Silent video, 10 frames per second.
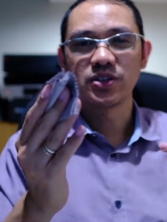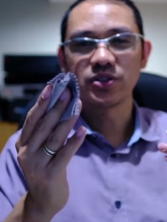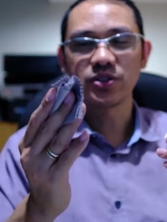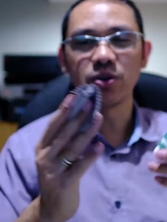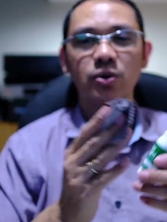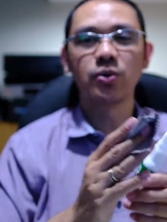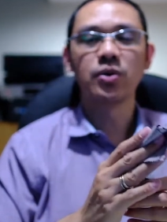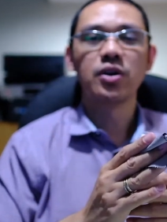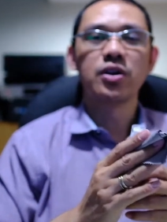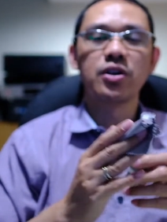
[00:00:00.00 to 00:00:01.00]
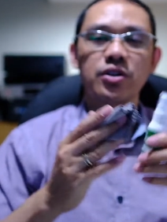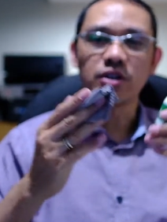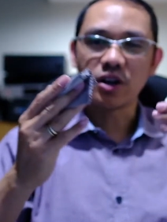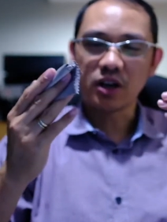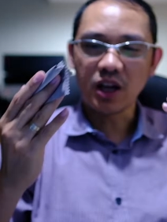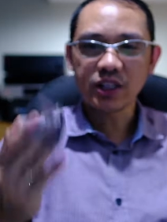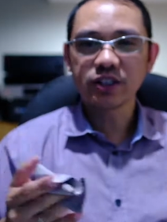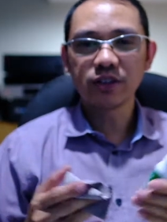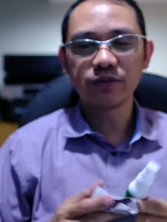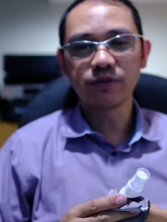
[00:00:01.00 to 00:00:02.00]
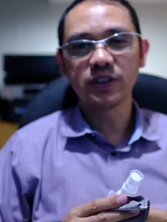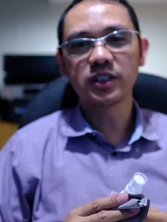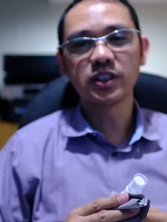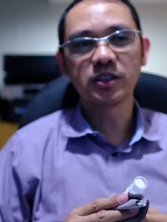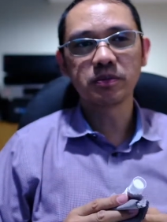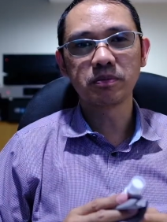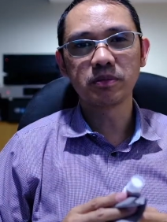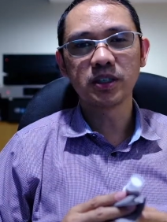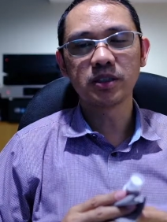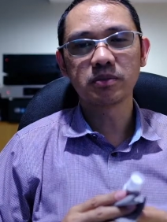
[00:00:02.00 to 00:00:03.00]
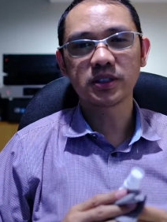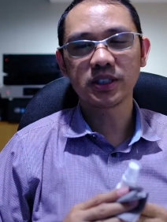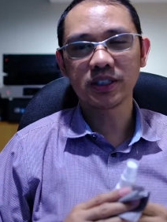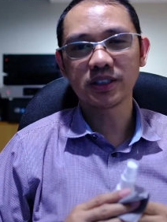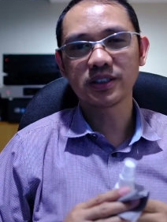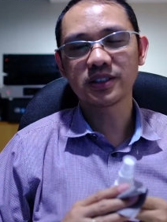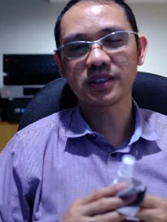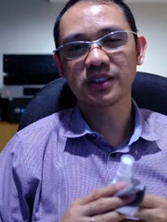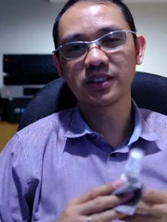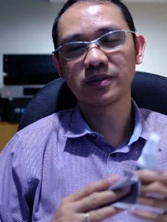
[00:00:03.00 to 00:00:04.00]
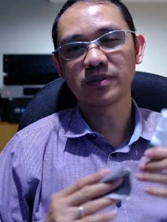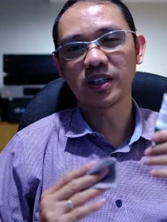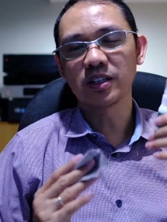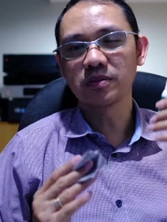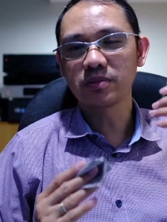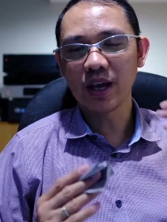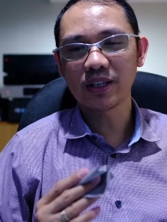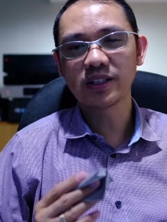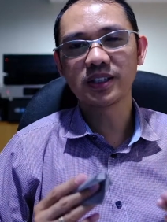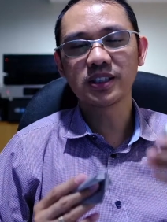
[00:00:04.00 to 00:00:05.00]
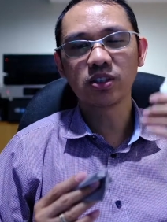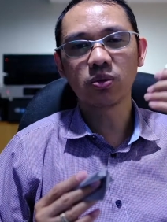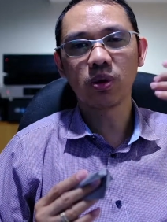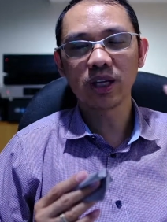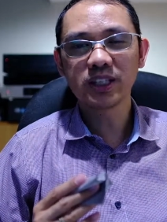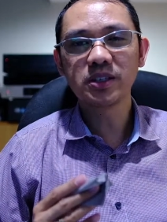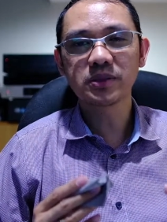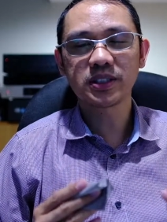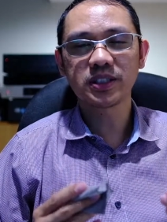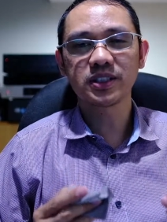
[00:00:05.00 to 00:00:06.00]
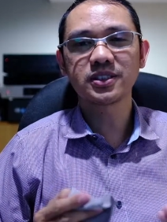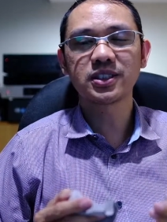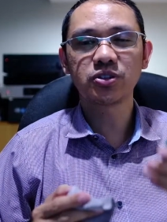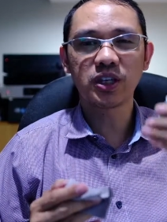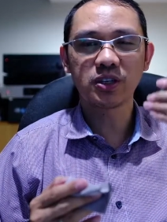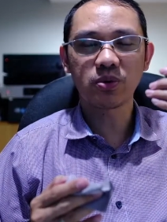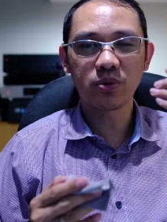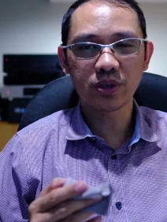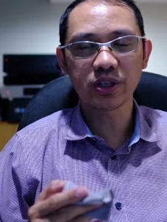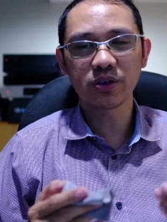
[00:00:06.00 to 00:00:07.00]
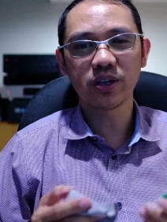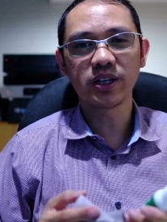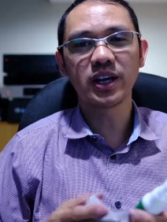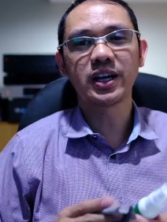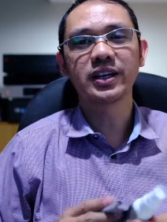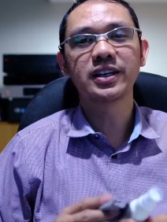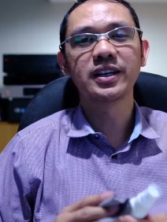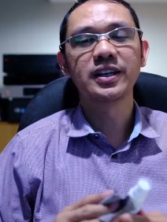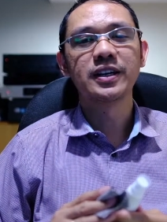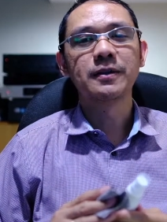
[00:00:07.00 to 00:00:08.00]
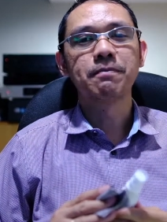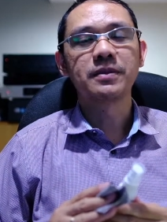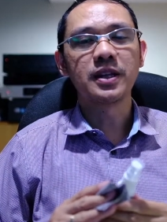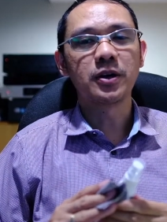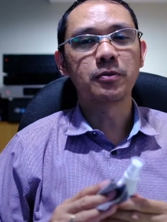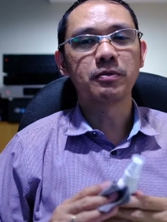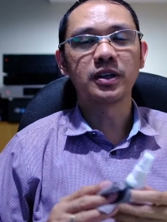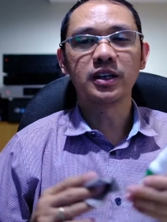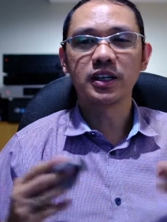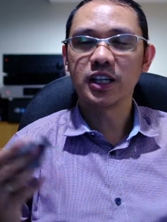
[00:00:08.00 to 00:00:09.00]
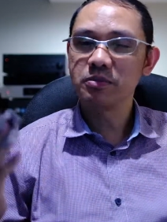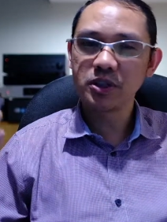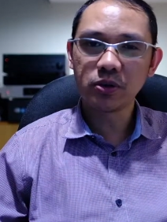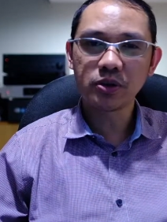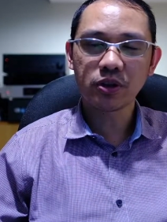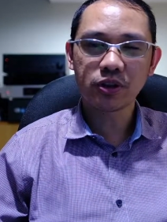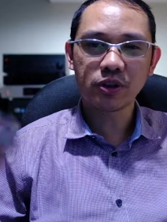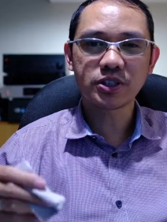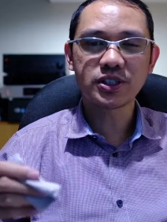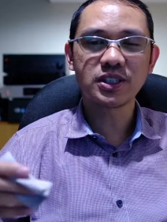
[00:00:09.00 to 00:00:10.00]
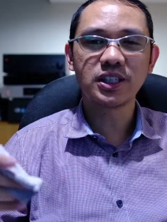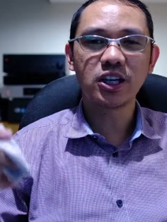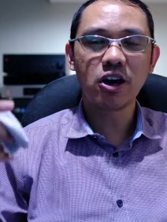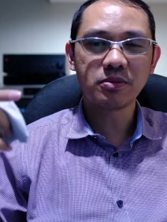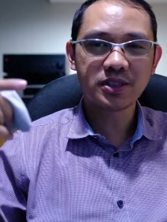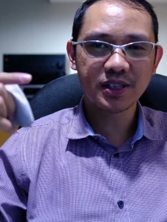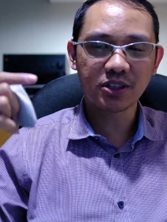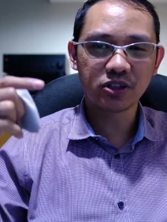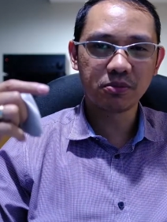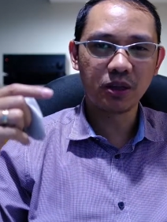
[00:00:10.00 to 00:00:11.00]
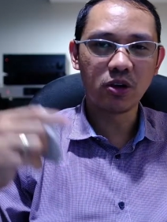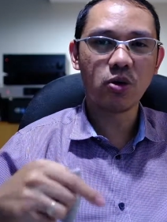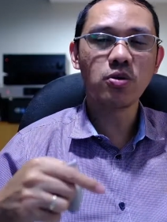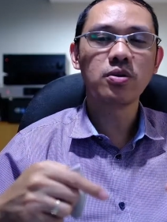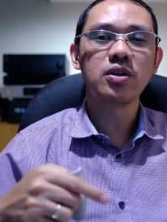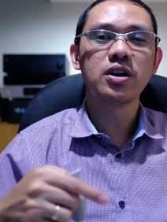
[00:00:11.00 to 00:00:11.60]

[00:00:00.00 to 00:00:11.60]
So There are a lot of um, uh, materials, um, uh, branded quality materials that you can order online. Now, uh, let me know your thoughts in the comment section below.